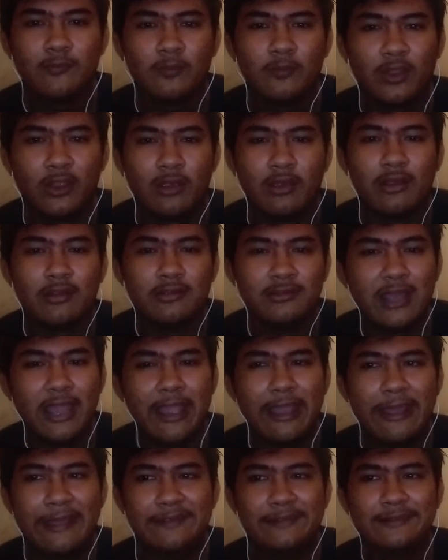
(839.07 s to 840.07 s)

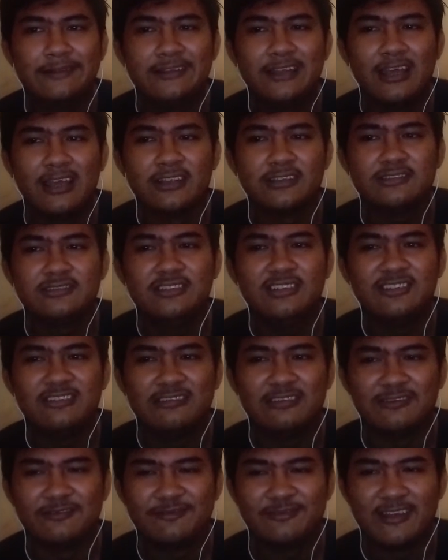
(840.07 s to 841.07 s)
Then there are
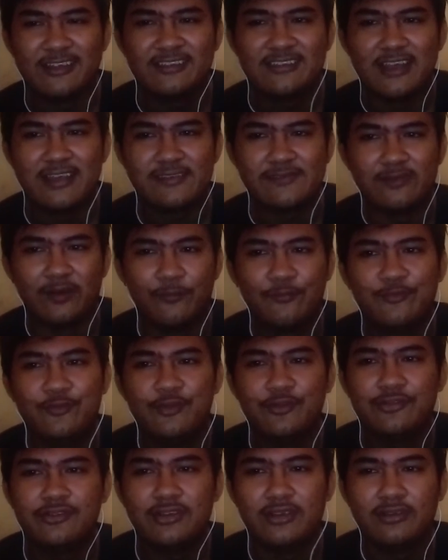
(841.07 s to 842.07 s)
disadvantages of
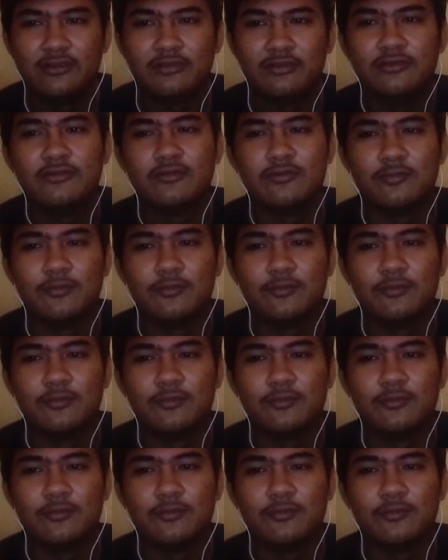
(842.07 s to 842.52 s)
using run the